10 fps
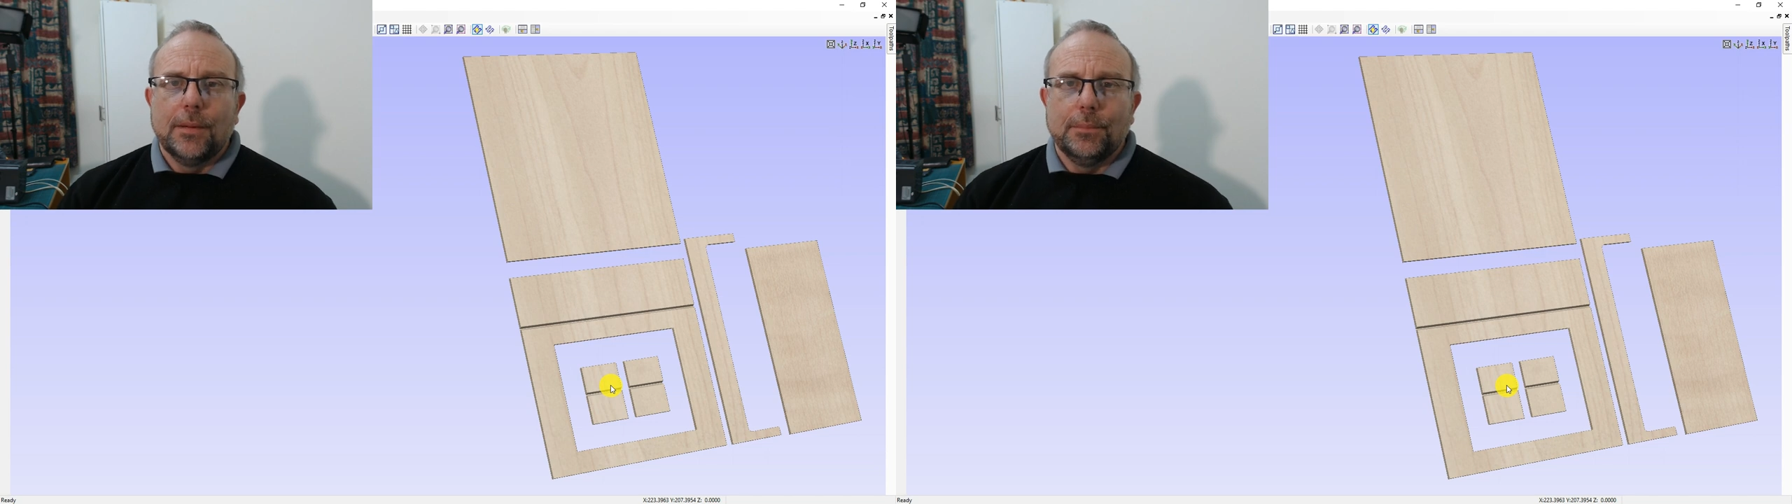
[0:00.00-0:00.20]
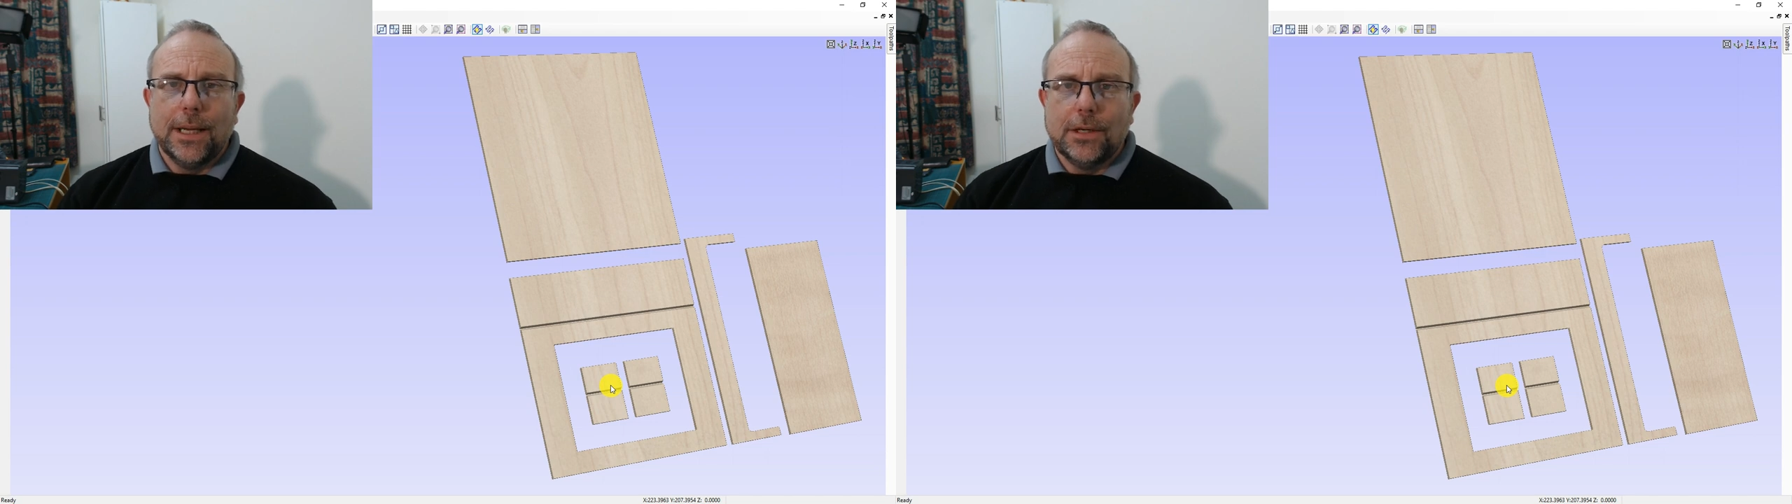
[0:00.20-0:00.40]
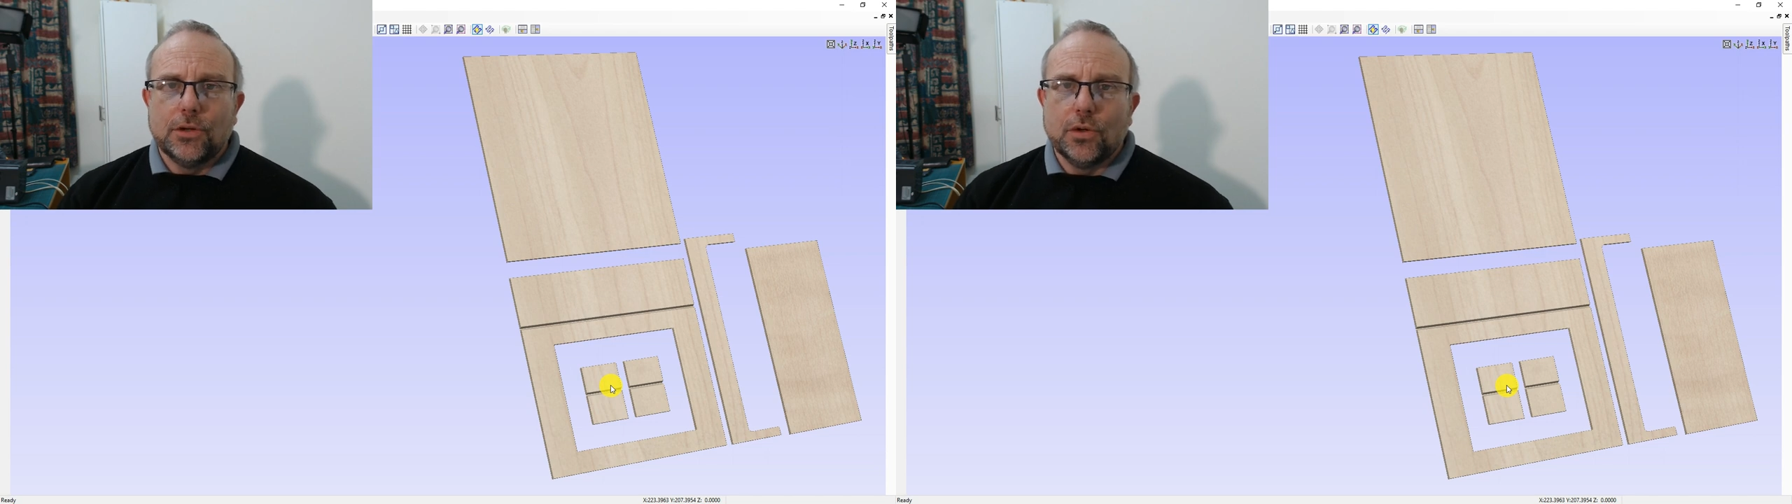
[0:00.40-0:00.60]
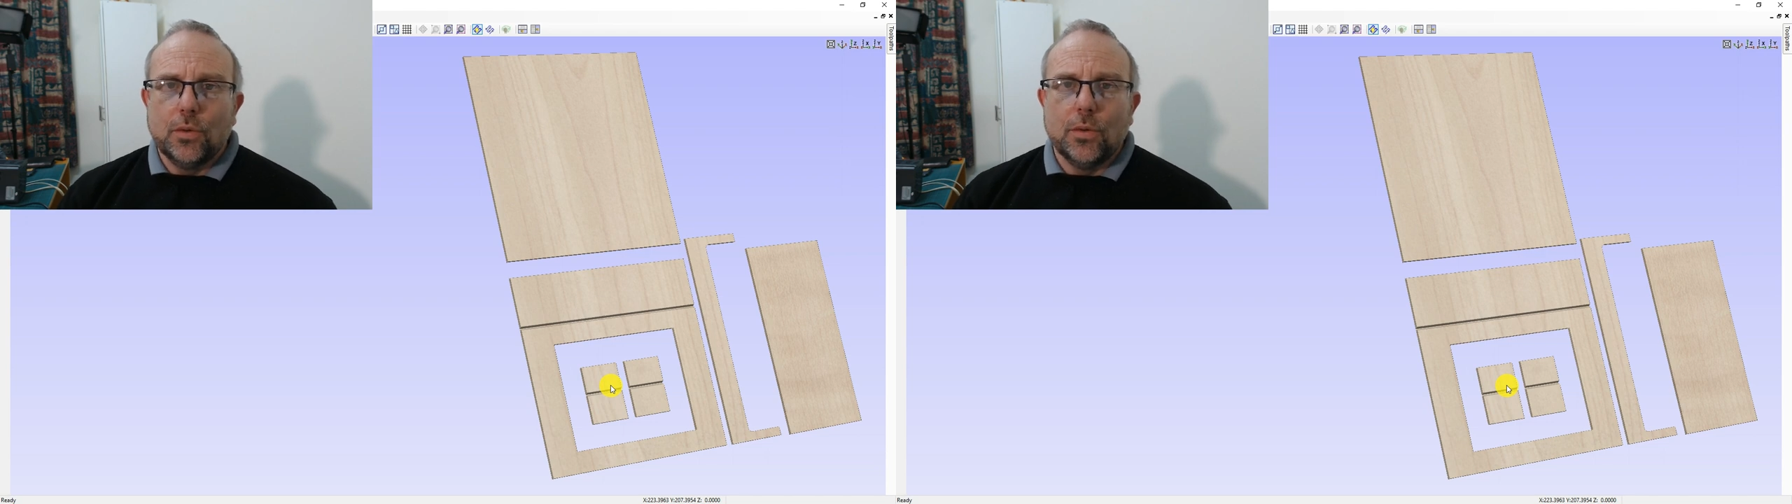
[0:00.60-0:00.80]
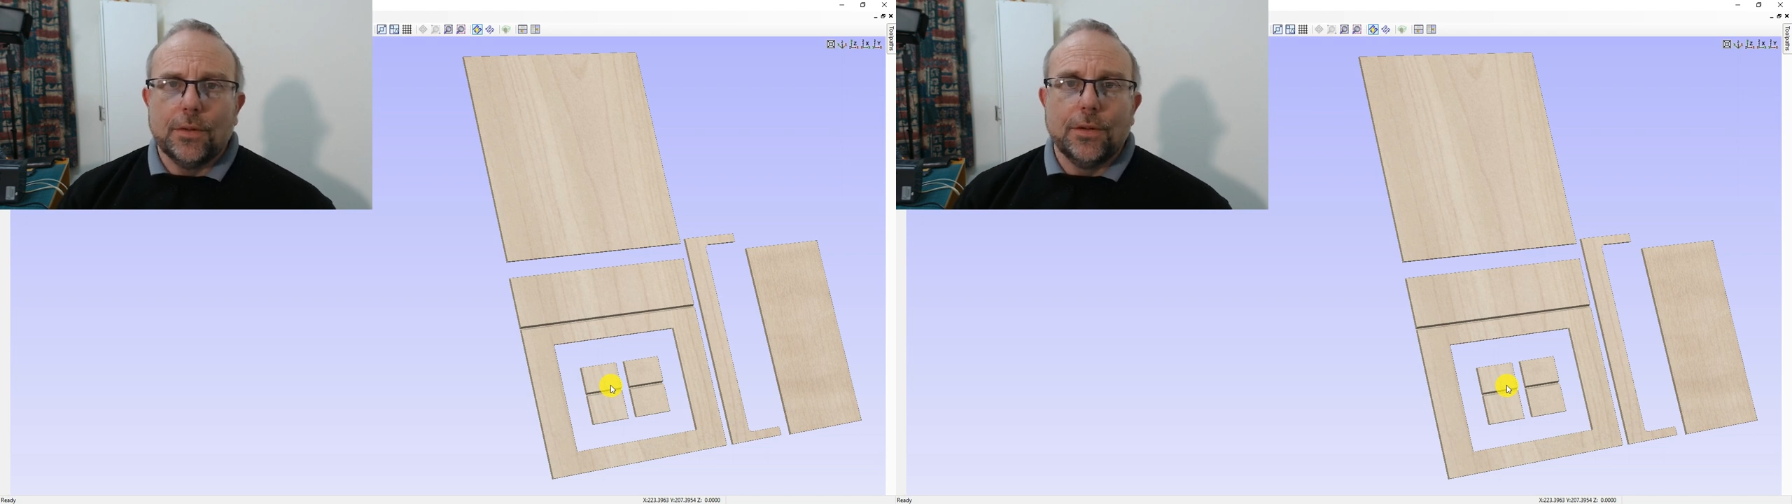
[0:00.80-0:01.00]
Make
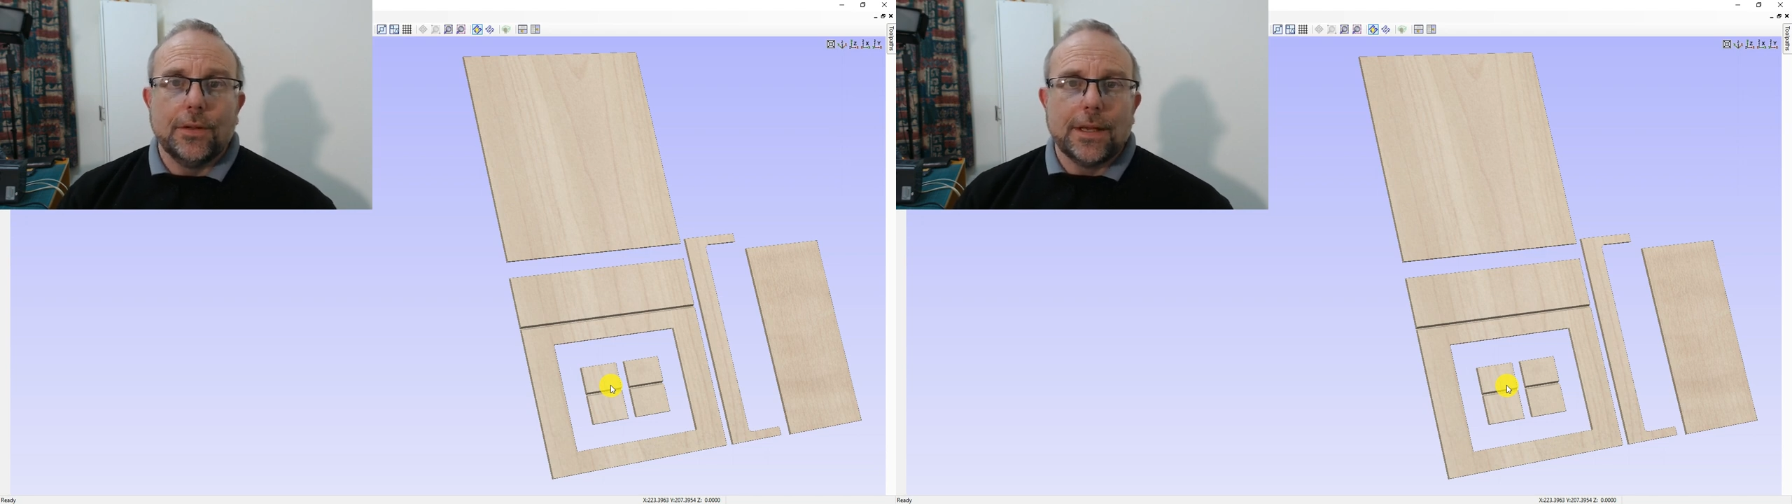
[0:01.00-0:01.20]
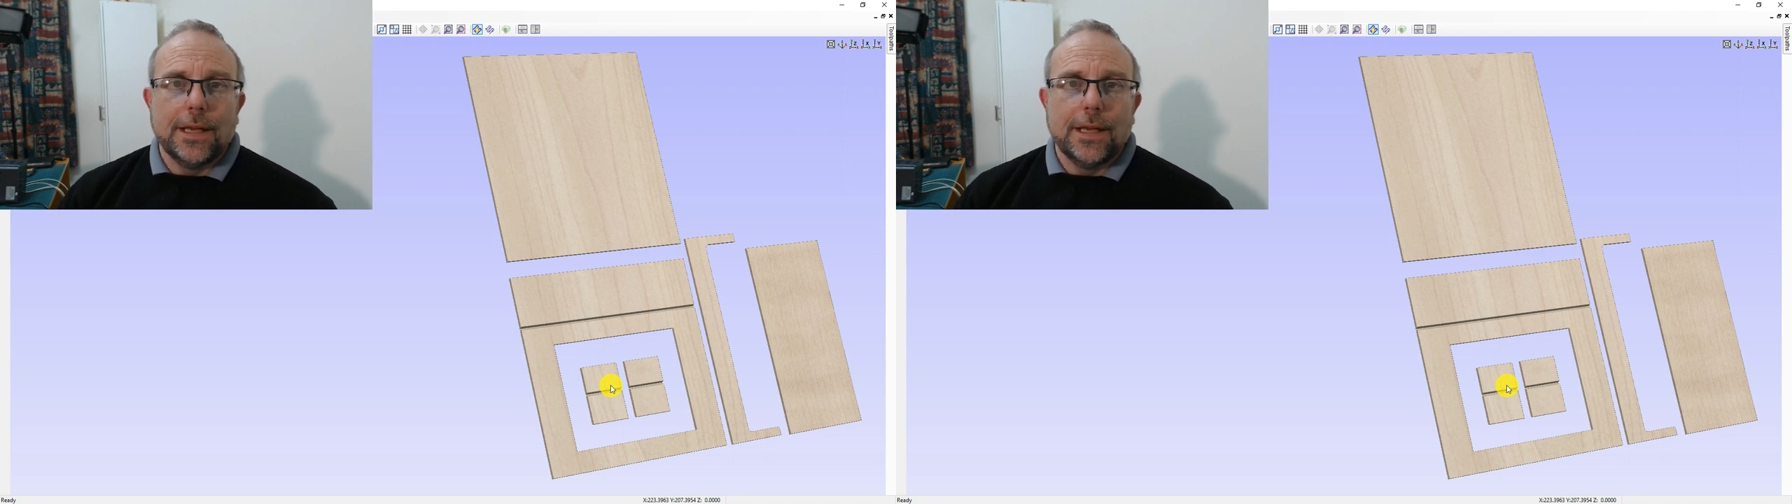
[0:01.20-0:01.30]
sure that the